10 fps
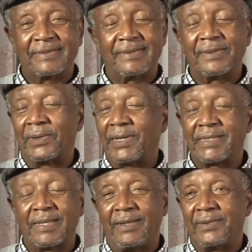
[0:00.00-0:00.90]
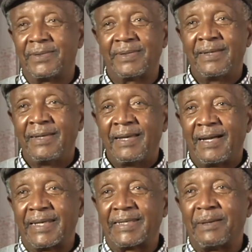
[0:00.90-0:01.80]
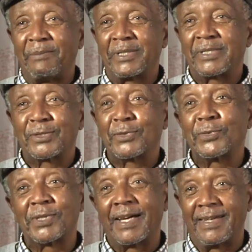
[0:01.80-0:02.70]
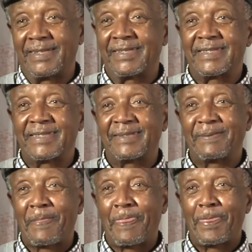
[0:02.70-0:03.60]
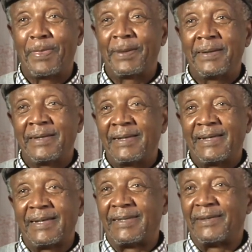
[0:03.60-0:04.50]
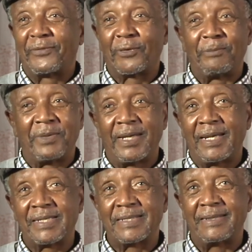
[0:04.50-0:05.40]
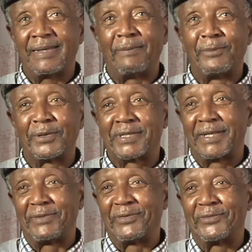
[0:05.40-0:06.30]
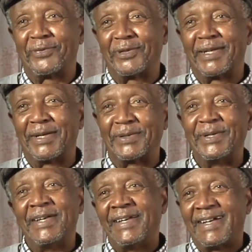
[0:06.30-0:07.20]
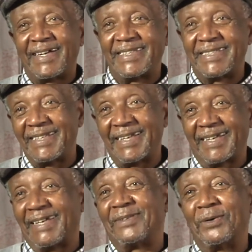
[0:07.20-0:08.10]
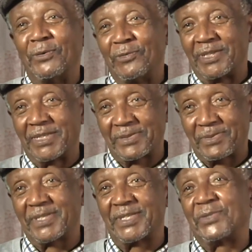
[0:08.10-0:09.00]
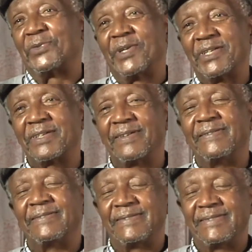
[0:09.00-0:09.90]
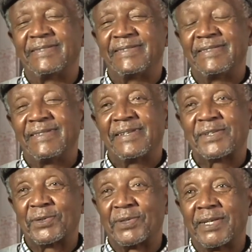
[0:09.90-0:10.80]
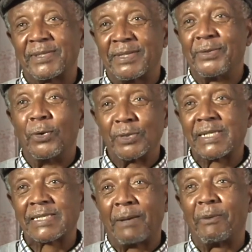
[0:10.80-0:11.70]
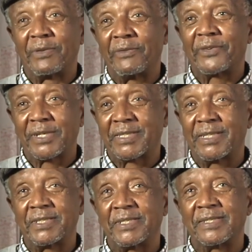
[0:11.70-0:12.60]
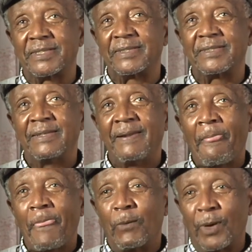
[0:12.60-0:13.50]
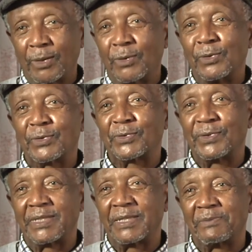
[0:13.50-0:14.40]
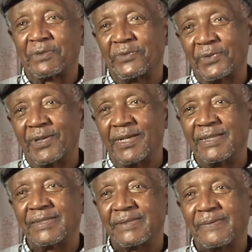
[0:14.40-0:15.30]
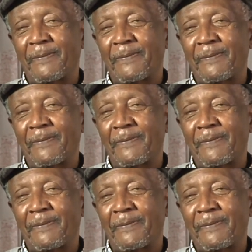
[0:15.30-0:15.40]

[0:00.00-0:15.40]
Oh, I tell you, I damaged two tires. And then from then I said, I'm not driving for now until I get over this situation. So that those are some of the frustrations that one goes through in terms of your eyes.